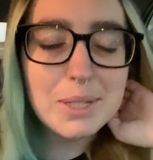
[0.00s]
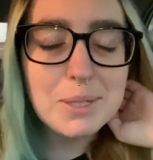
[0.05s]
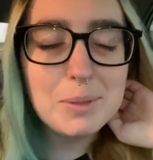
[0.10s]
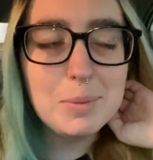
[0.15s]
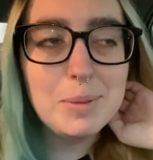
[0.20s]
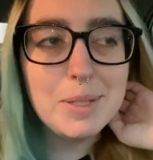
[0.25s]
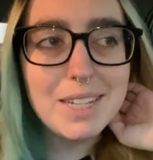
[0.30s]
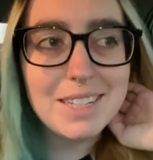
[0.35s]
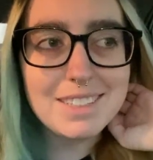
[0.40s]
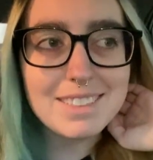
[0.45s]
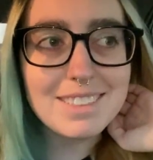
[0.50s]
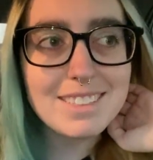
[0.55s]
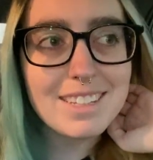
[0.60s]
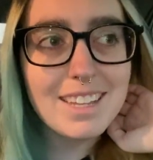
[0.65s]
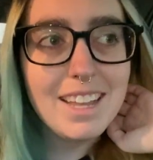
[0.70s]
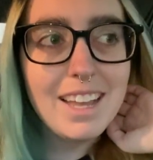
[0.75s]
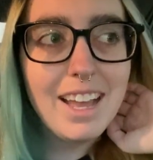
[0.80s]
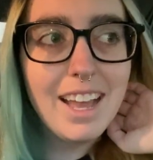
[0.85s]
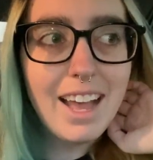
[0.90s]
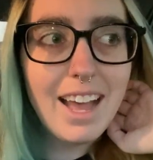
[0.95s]
because
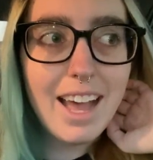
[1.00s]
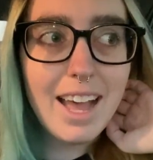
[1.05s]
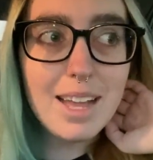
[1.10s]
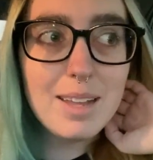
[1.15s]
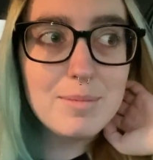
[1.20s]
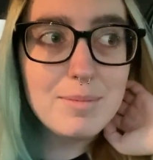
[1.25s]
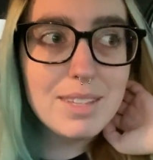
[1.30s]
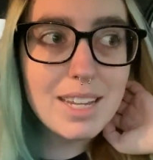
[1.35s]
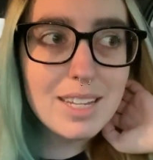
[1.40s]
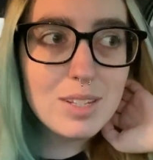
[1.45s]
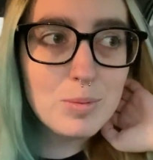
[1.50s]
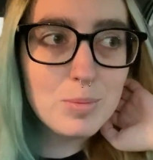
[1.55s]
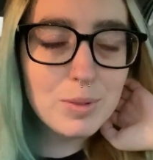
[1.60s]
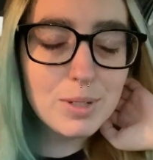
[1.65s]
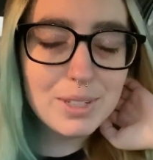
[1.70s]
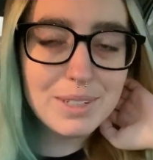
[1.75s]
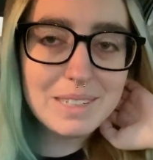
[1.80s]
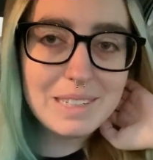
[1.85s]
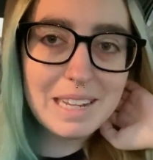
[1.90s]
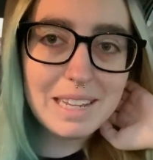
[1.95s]
I'm desperate
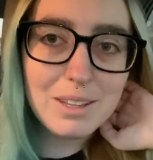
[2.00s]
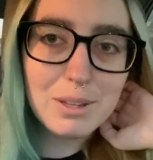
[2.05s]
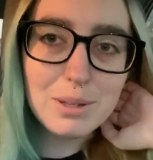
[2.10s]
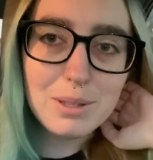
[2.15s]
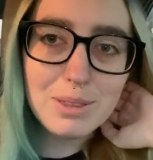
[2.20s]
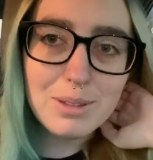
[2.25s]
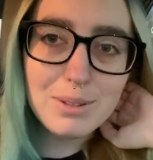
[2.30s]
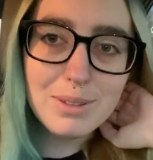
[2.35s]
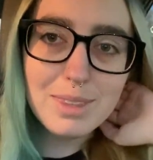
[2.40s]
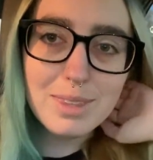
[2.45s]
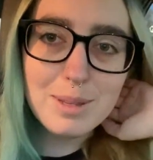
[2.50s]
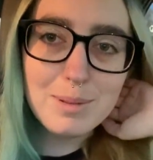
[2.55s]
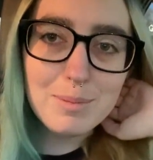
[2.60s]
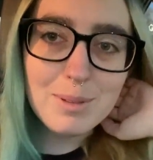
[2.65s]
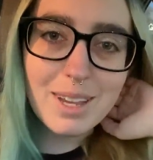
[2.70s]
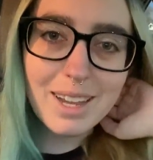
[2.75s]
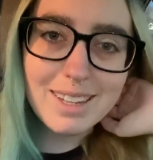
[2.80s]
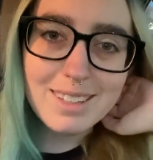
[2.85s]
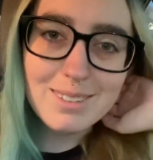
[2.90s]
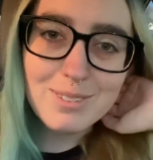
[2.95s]
and I go through them
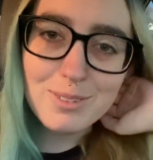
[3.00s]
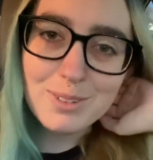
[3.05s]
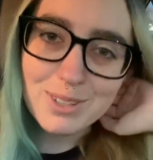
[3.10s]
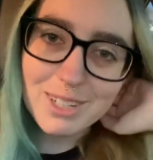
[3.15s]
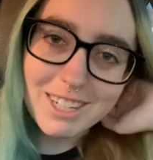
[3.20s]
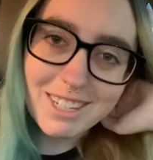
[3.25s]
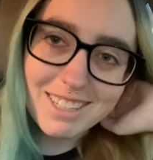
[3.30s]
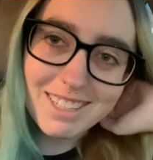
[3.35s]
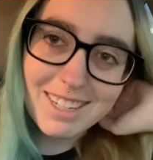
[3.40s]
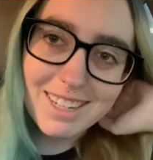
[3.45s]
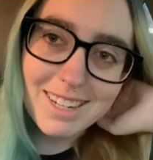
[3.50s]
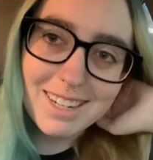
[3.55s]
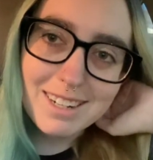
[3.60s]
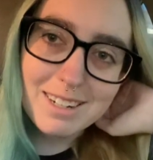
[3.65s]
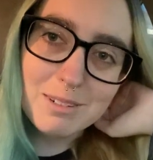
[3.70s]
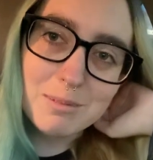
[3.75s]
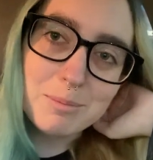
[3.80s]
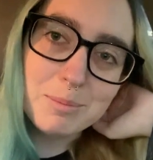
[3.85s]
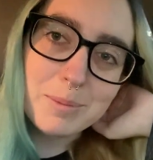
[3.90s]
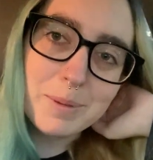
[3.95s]
kind of quickly.
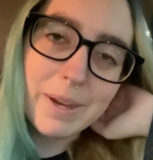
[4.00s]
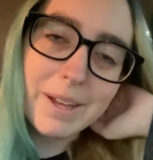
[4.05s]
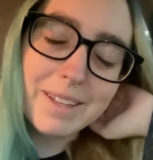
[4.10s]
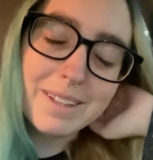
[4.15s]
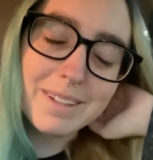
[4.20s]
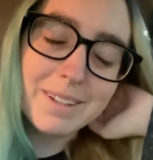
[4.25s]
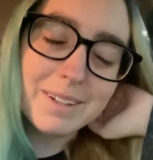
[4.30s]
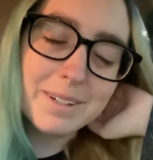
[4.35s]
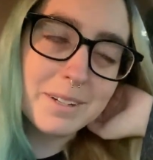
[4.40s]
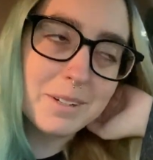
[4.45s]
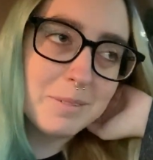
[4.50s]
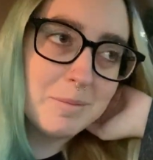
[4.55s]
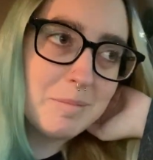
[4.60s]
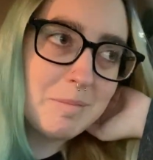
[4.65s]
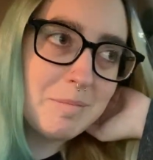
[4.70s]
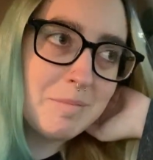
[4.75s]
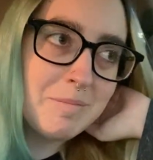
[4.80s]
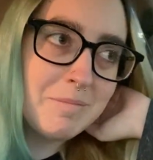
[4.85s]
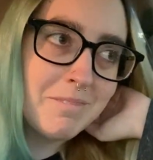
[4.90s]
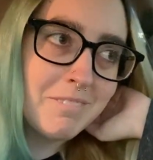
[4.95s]
But um,
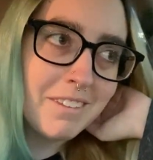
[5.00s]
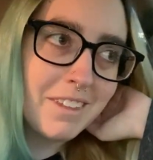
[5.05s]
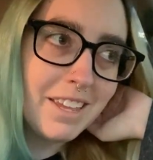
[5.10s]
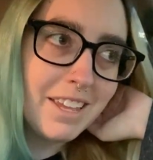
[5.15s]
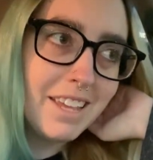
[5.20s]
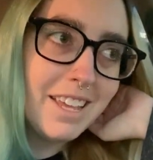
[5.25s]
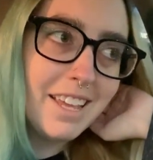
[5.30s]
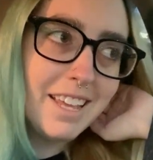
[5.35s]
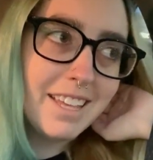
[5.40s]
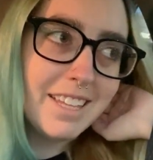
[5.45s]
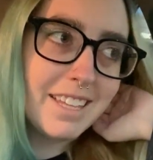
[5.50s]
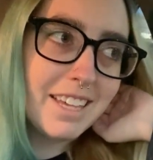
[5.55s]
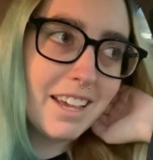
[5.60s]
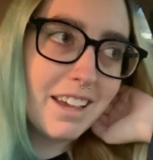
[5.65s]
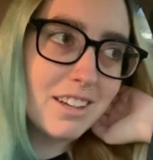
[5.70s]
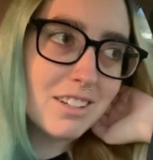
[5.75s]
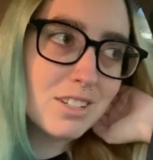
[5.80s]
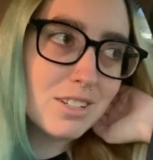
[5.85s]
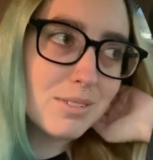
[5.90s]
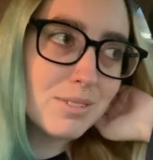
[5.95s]
yeah,
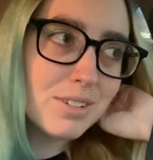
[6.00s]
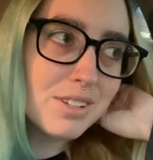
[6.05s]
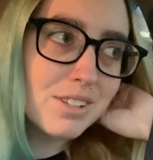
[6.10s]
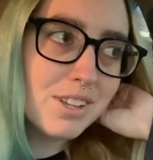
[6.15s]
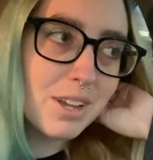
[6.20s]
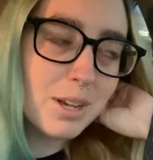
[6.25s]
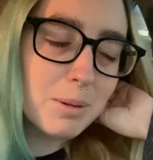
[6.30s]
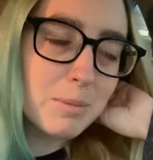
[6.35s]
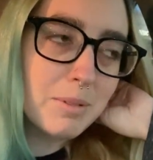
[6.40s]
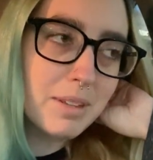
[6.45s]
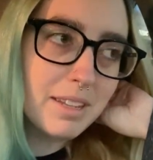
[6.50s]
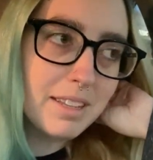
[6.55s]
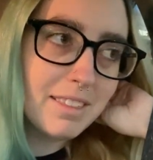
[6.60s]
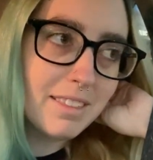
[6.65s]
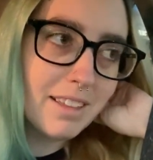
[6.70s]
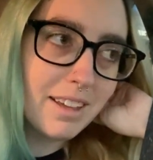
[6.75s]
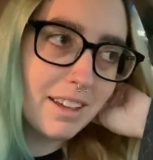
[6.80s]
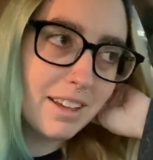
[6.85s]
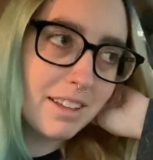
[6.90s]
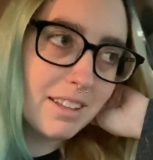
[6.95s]
I just wanted to update
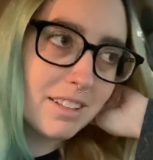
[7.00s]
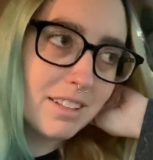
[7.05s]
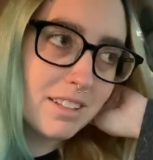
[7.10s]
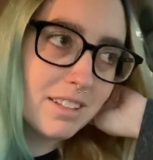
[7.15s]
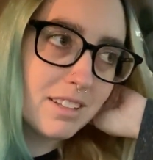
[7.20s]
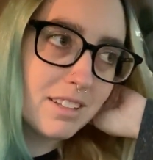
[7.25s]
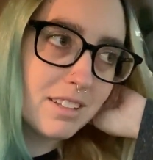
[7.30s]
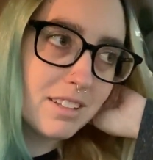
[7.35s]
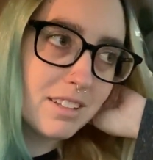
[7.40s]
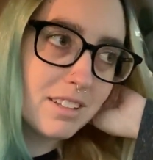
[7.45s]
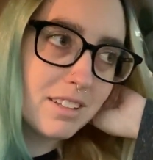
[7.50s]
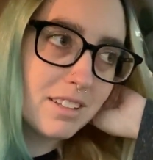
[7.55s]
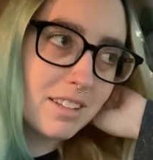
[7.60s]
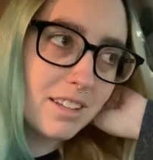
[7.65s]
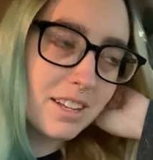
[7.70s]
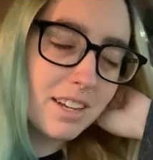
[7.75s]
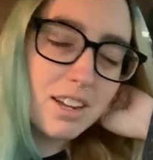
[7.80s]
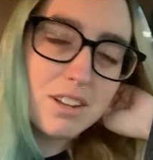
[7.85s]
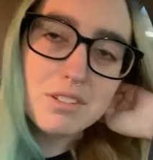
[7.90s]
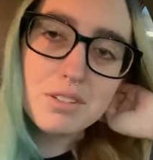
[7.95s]
that.
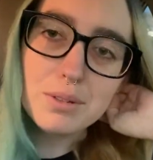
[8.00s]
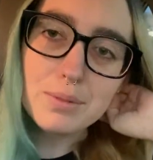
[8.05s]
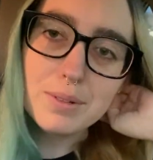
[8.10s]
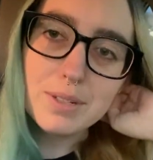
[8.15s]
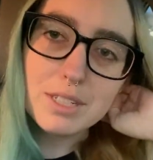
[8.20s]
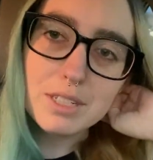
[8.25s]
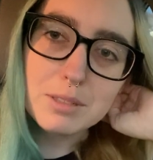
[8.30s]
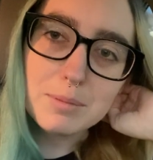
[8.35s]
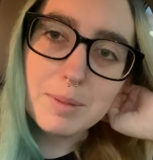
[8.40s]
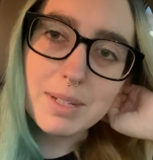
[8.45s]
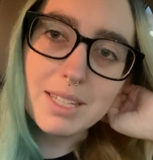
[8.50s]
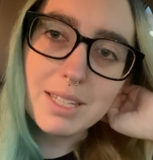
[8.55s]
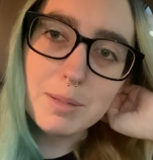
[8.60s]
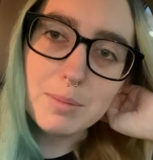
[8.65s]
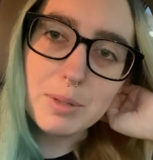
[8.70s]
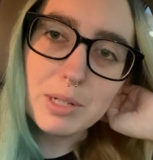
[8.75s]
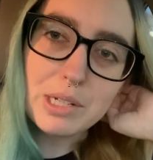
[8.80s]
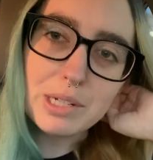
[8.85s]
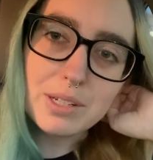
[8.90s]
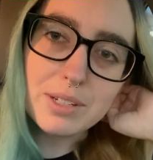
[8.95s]
And I also finished my
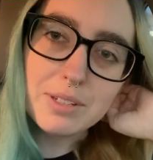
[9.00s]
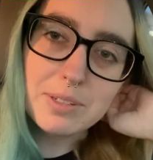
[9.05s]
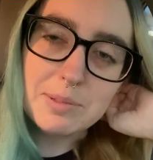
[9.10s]
ebook.